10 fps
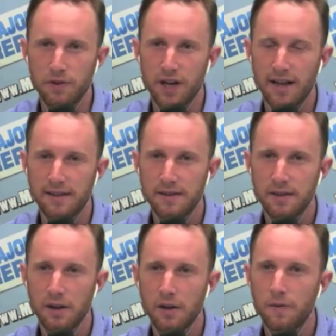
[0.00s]
shots
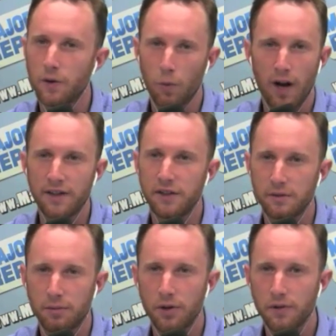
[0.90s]
for the
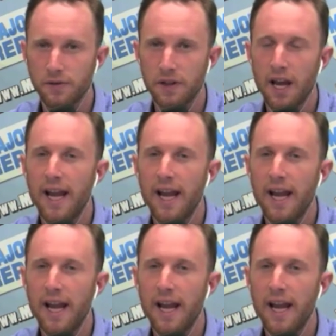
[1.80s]
Washington Post.